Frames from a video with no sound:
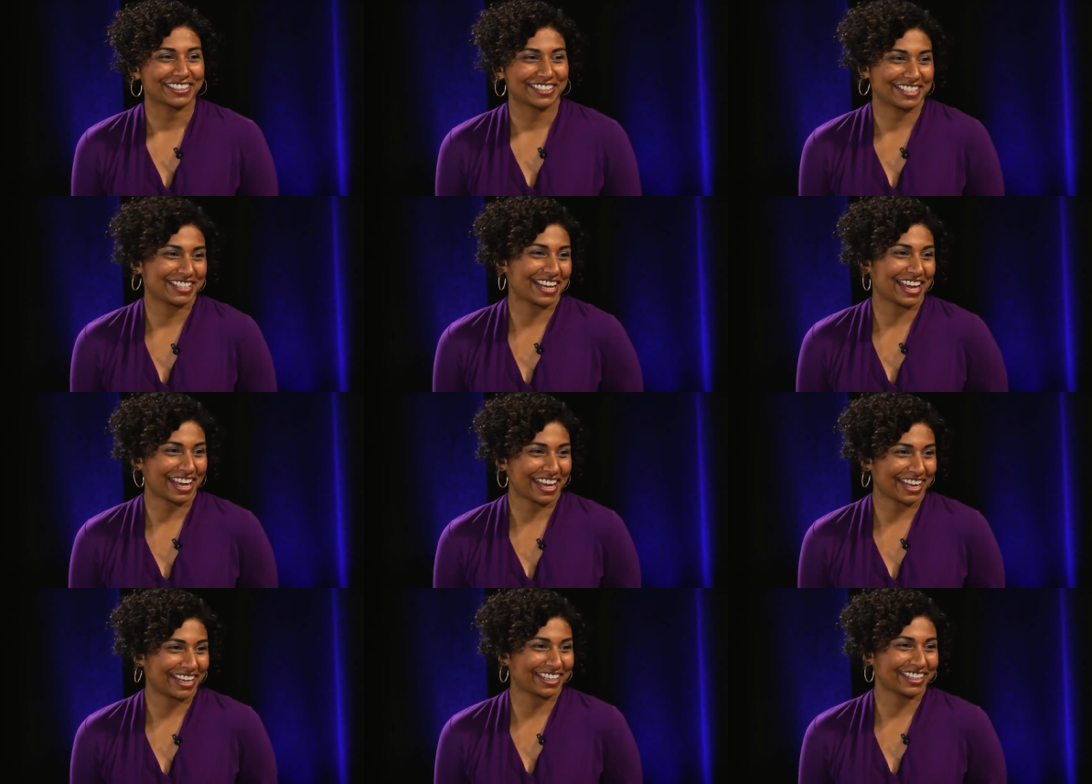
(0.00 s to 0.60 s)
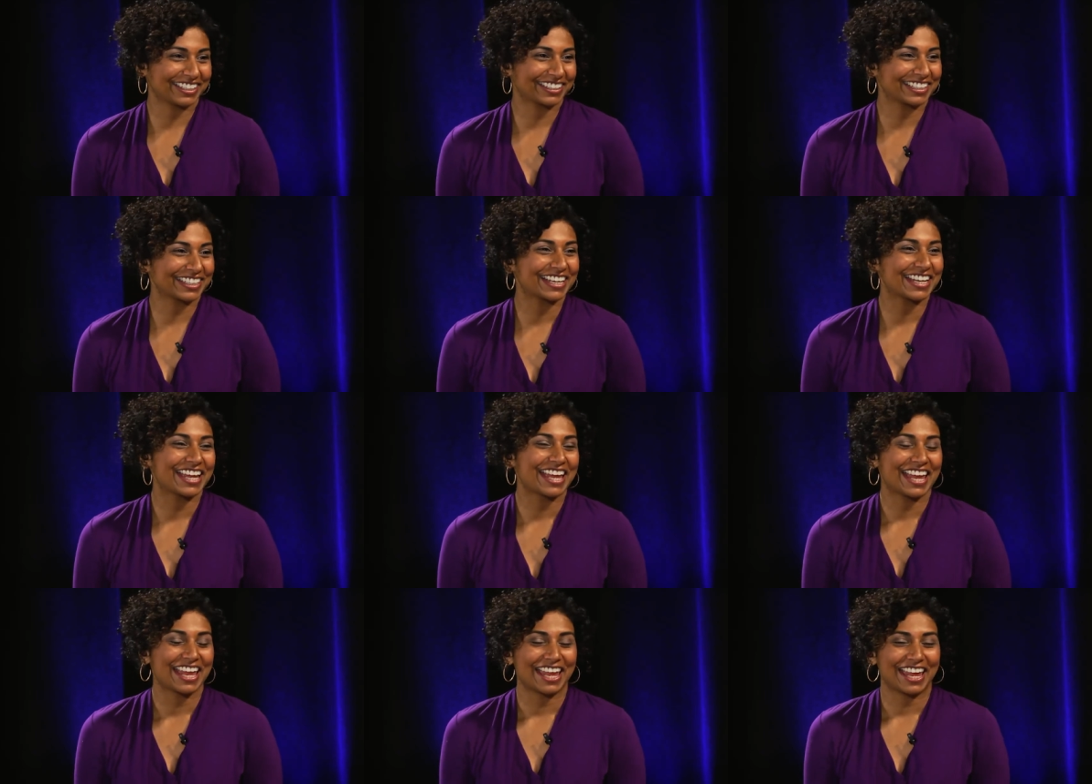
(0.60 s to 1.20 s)
today,
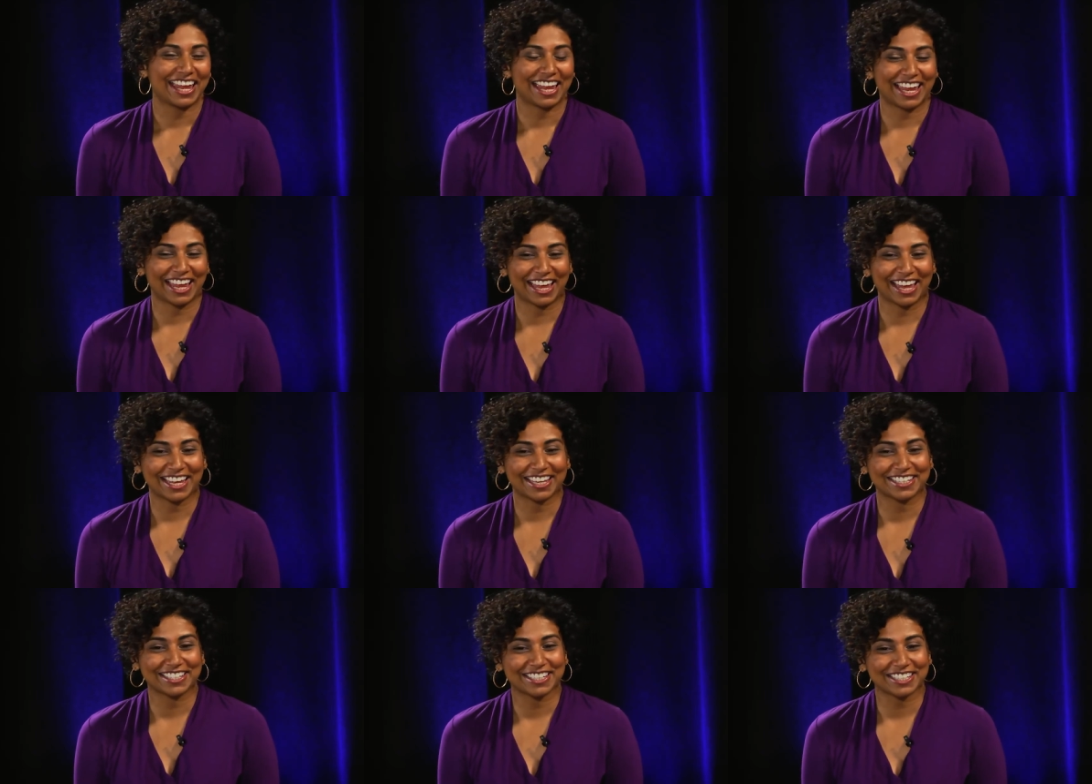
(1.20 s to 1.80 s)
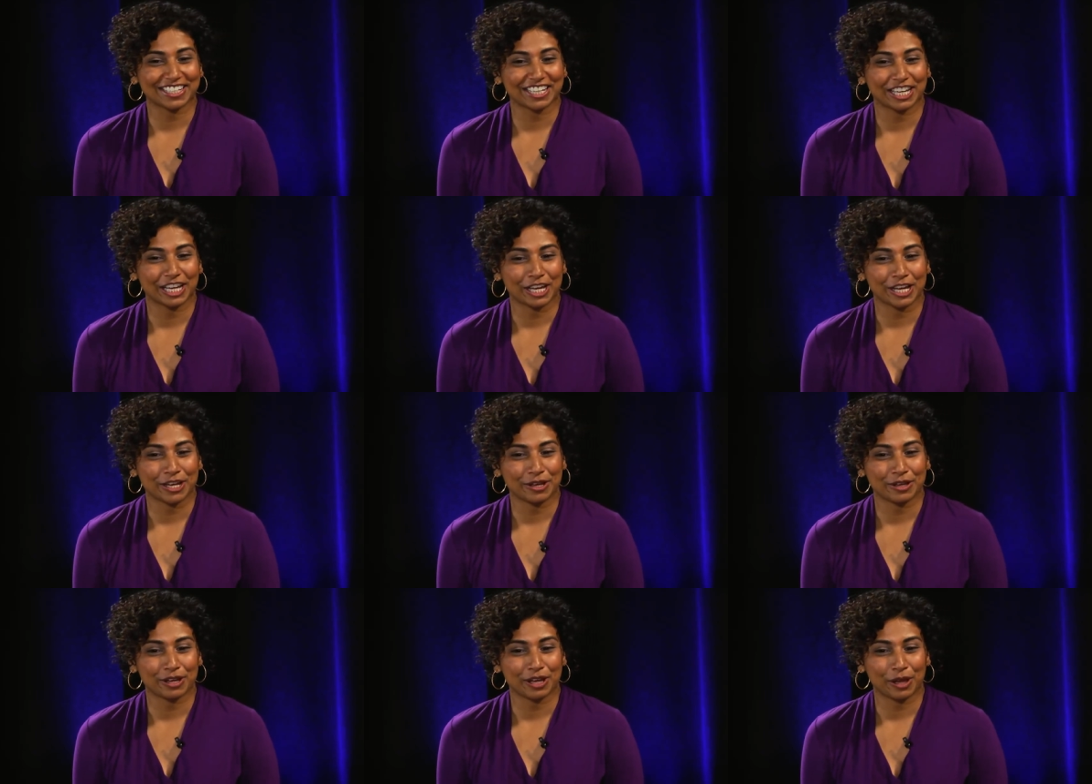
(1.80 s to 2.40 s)
and
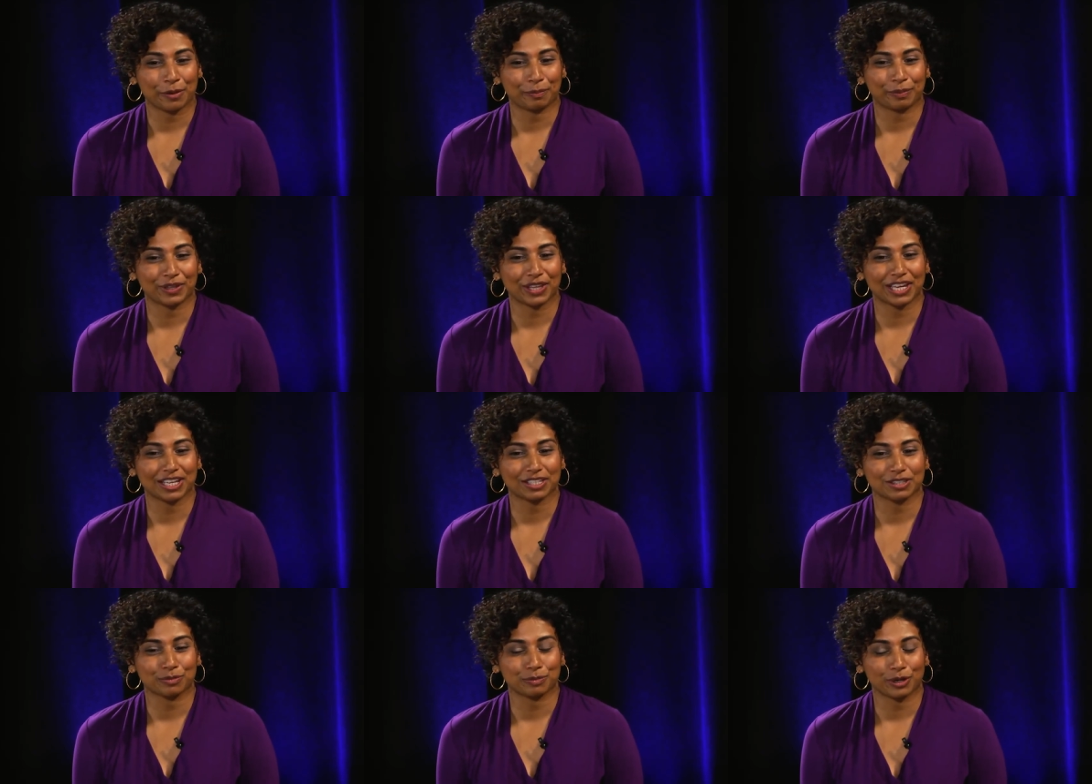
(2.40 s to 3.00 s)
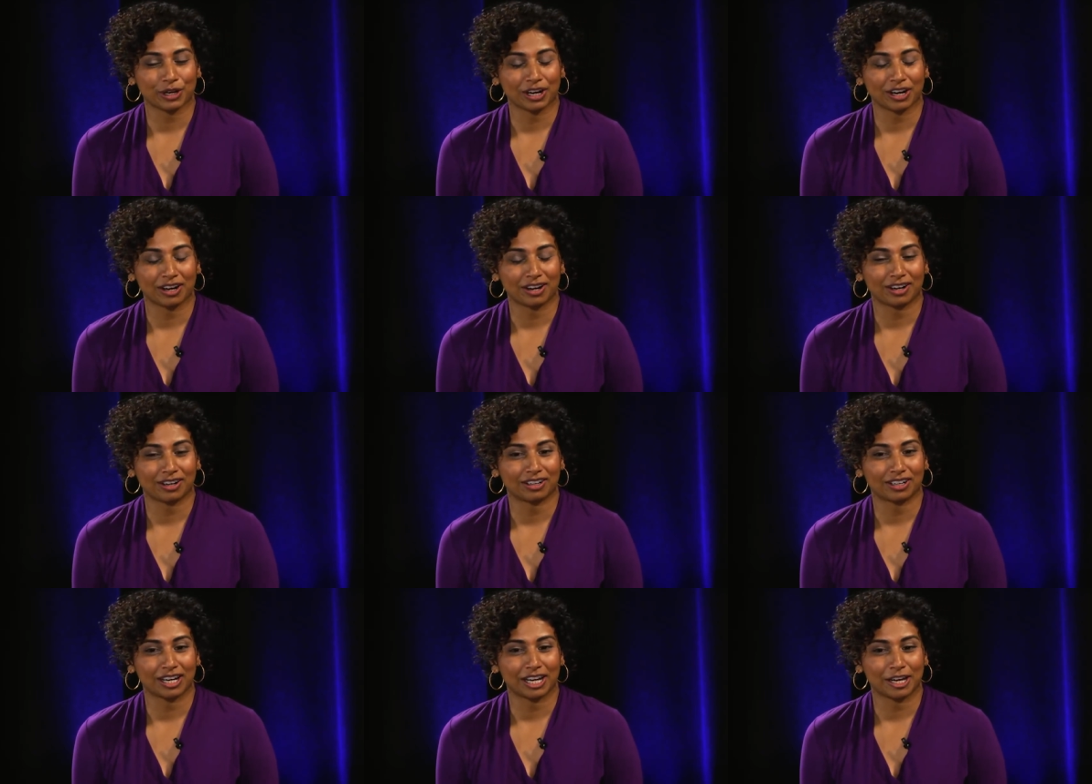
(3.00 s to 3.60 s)
a place
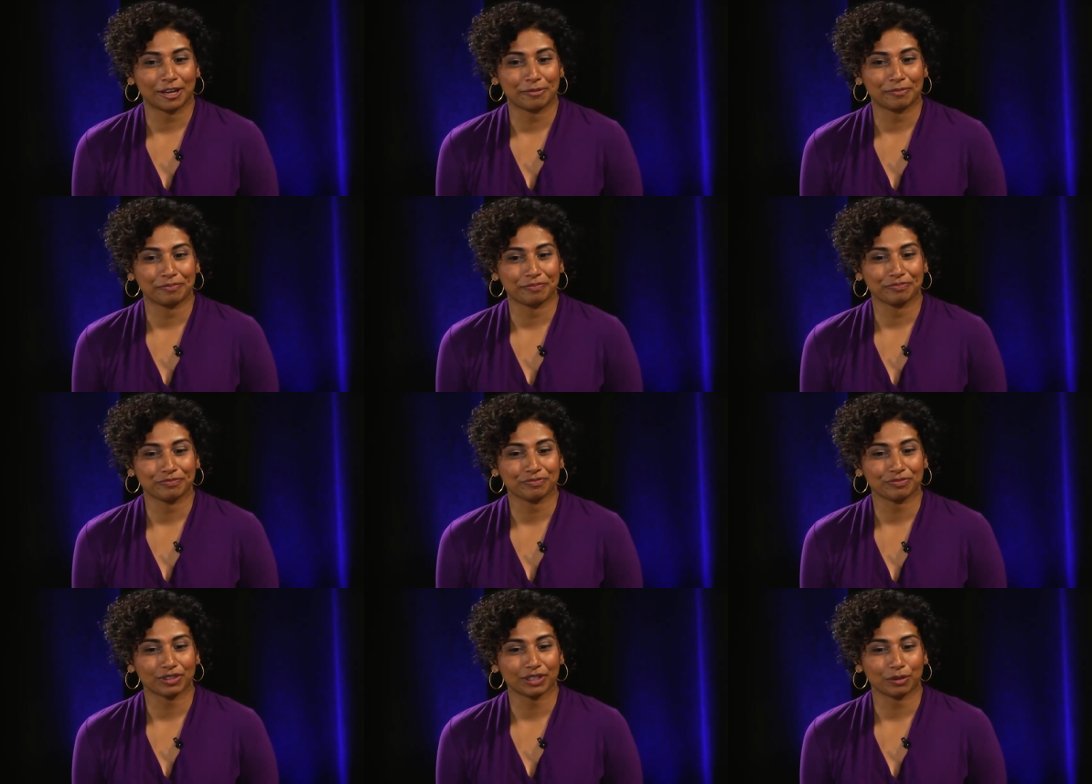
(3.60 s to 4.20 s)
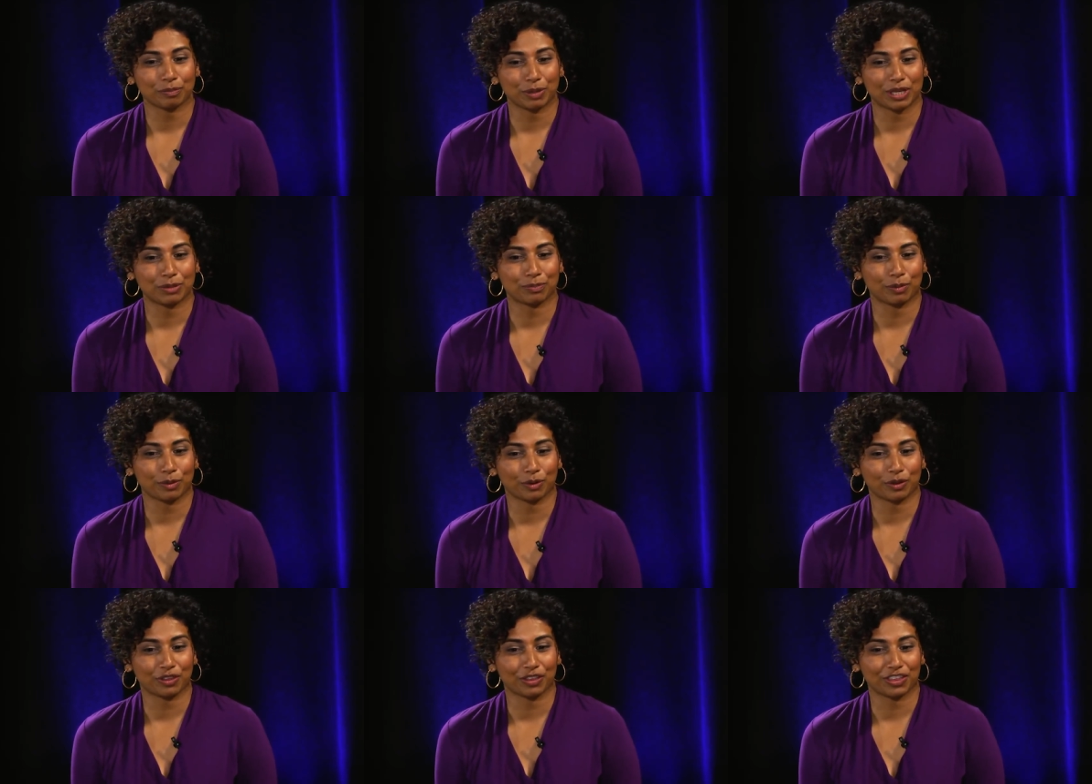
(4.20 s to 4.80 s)
where
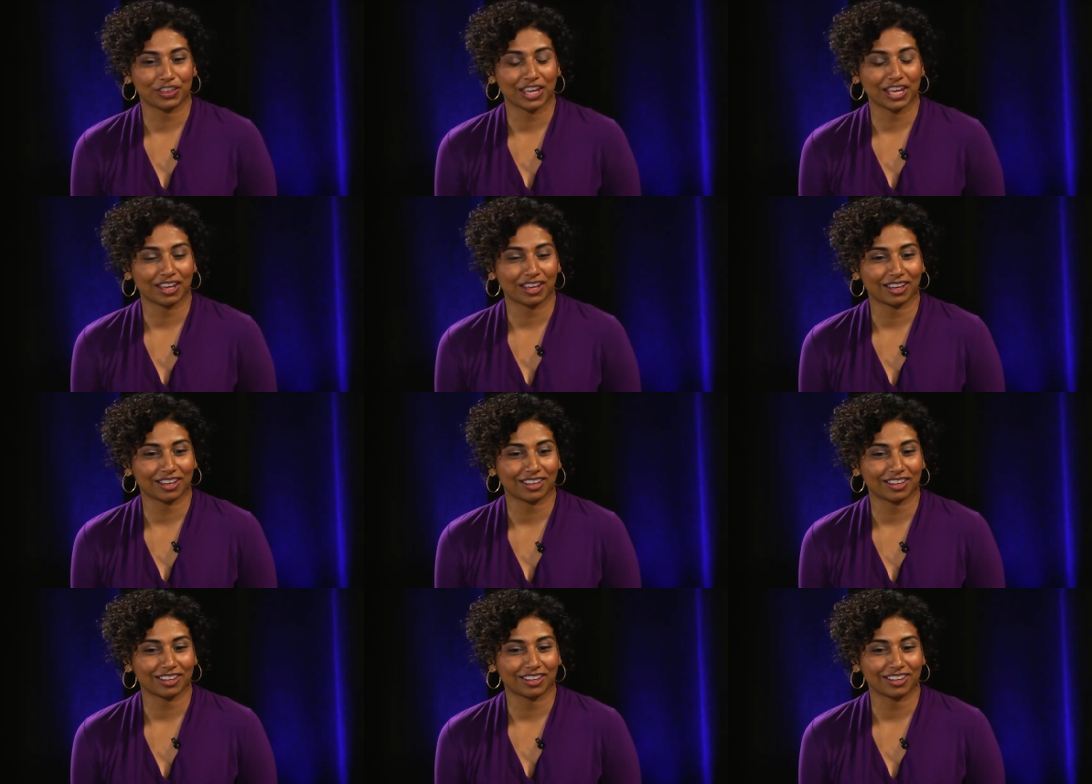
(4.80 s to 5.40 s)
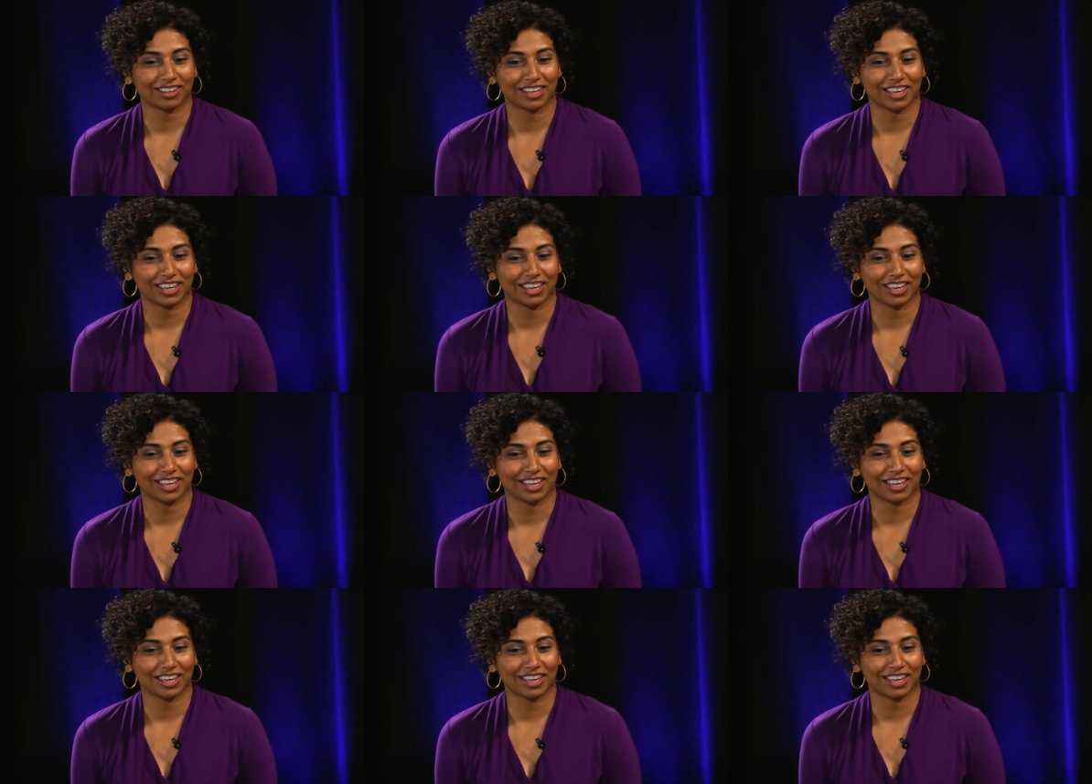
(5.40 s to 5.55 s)
people think